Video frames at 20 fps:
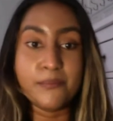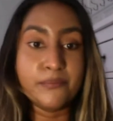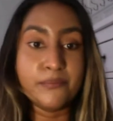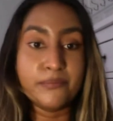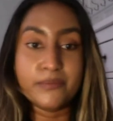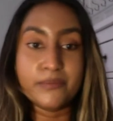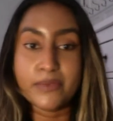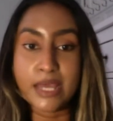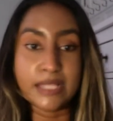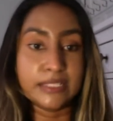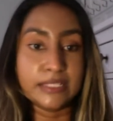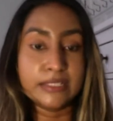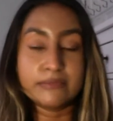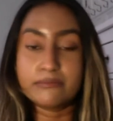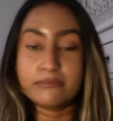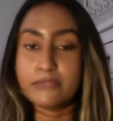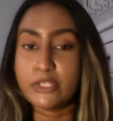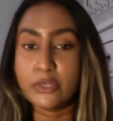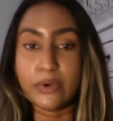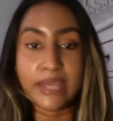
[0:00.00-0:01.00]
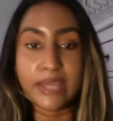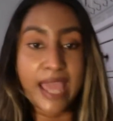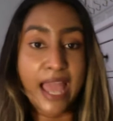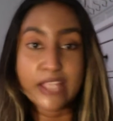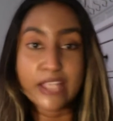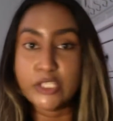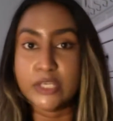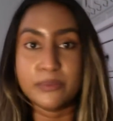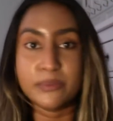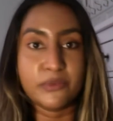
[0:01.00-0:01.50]
and
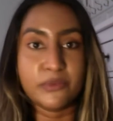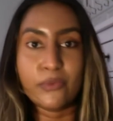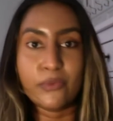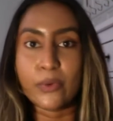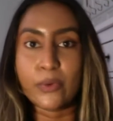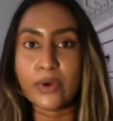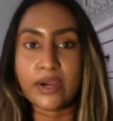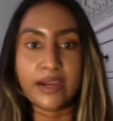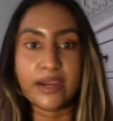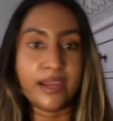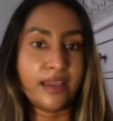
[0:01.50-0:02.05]
catch it before